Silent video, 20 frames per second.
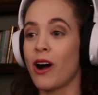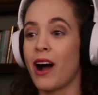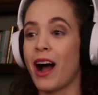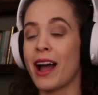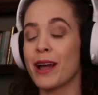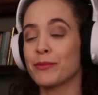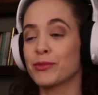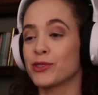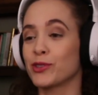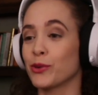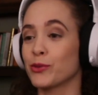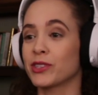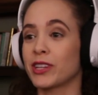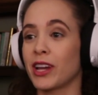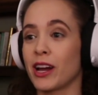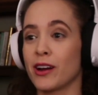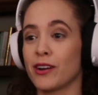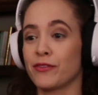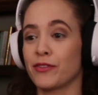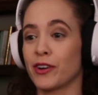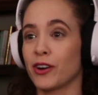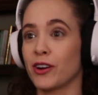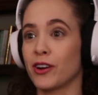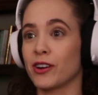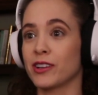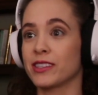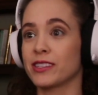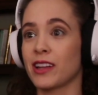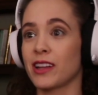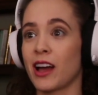I'm so scared for
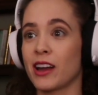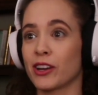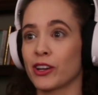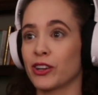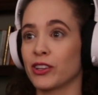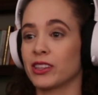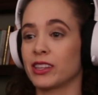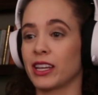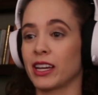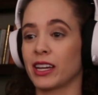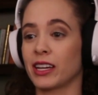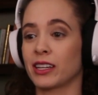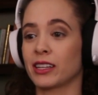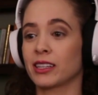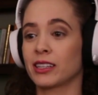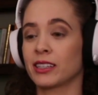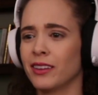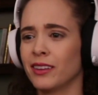her. It's not a good thing.